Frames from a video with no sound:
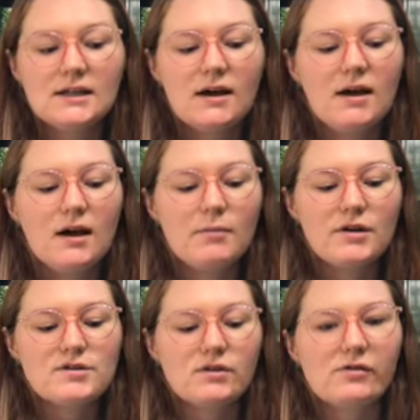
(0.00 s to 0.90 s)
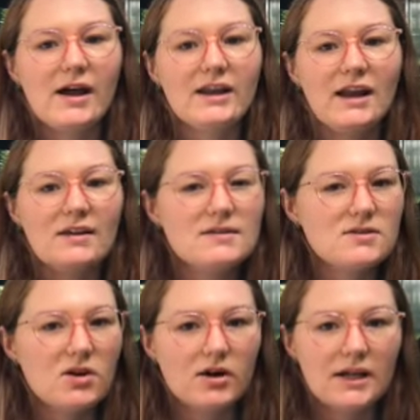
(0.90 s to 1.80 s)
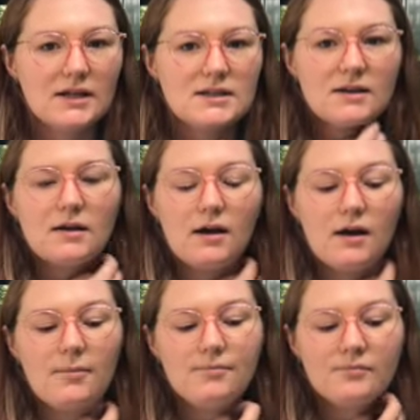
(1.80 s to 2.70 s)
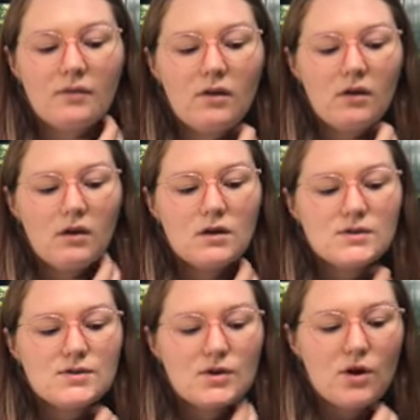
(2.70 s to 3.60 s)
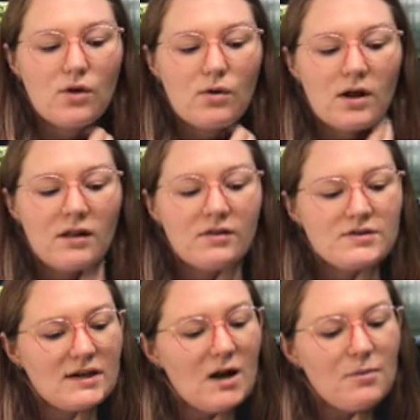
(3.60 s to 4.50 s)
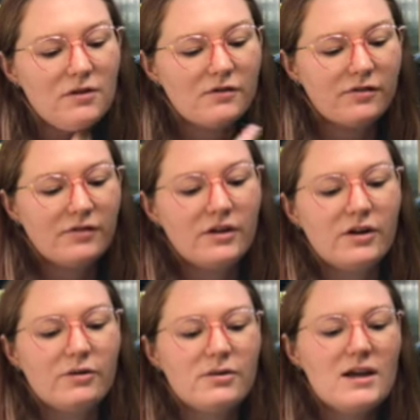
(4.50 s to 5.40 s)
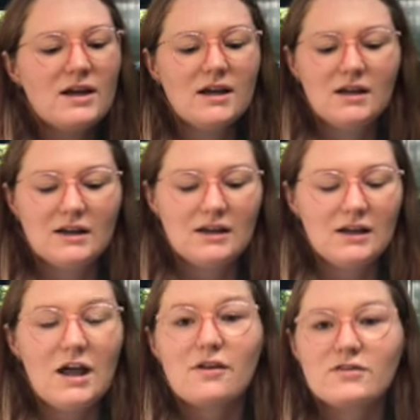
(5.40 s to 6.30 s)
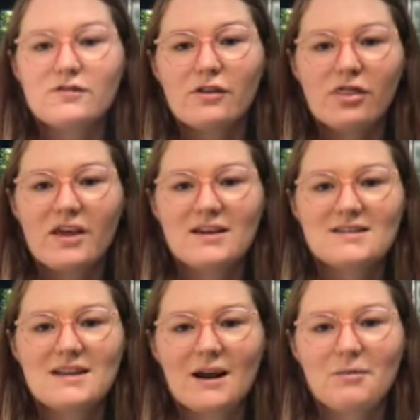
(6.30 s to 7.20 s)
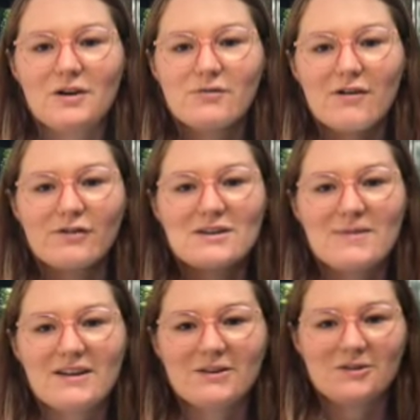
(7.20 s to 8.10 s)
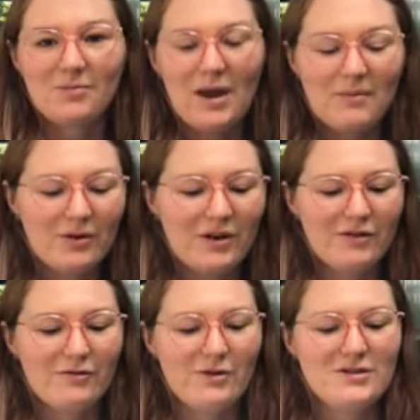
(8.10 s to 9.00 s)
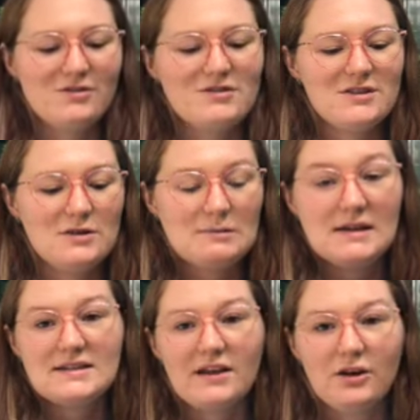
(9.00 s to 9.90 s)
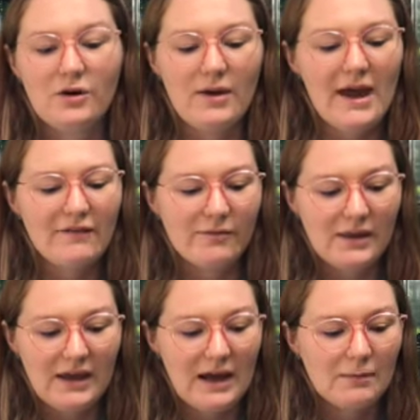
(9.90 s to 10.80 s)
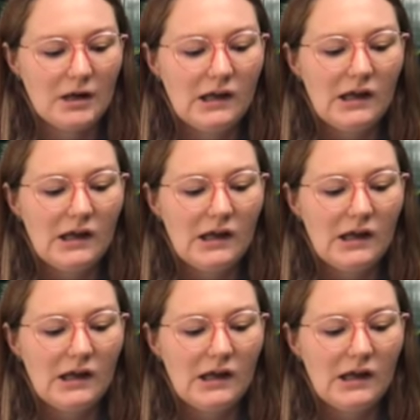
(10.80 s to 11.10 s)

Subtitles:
and sort of how to get started. So there's a couple of, a lot of different things that I'm going to reference my little paper here for, so excuse me as I look away from the camera.